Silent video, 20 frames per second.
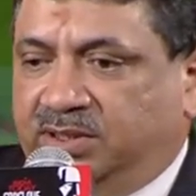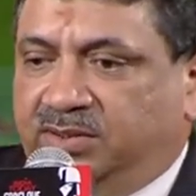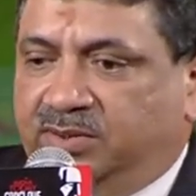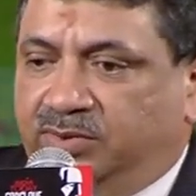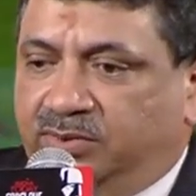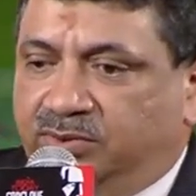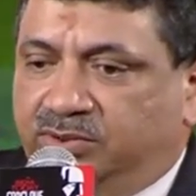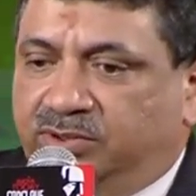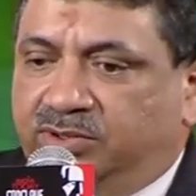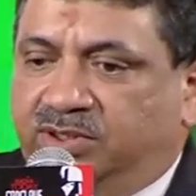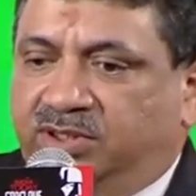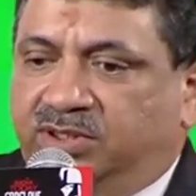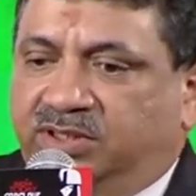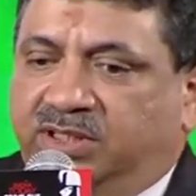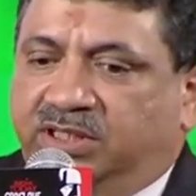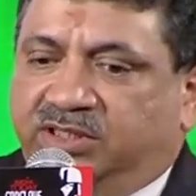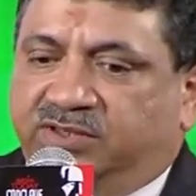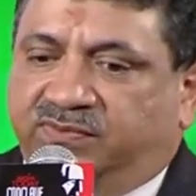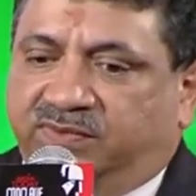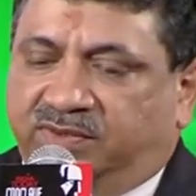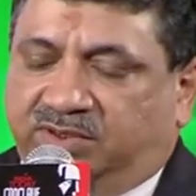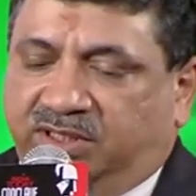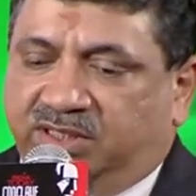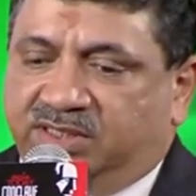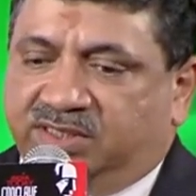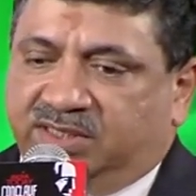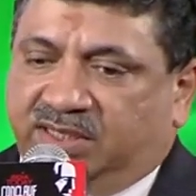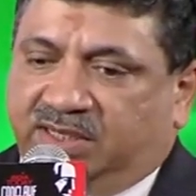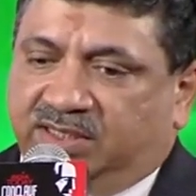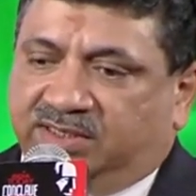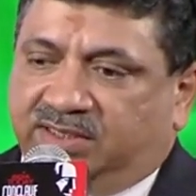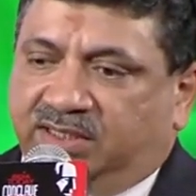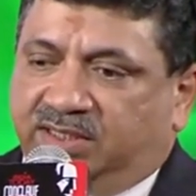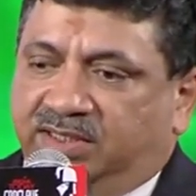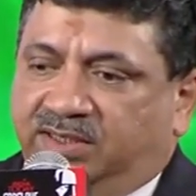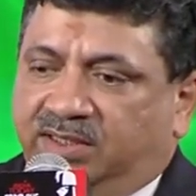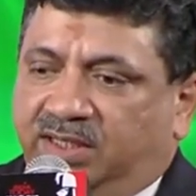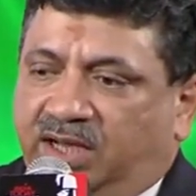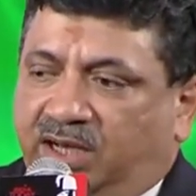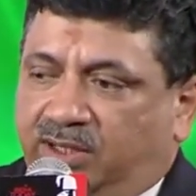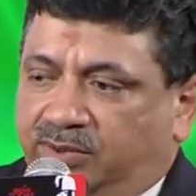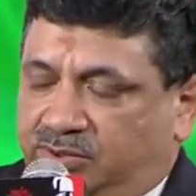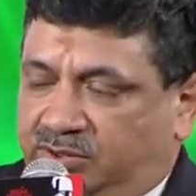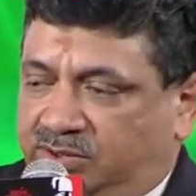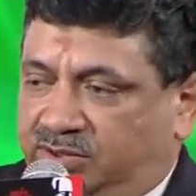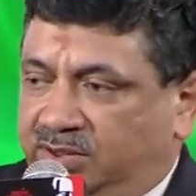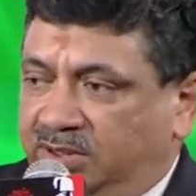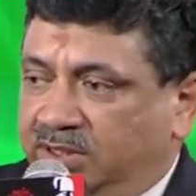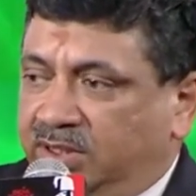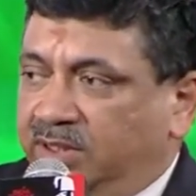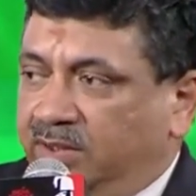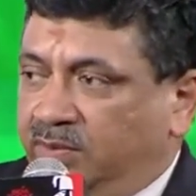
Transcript: and usually that's for things that are said in the House.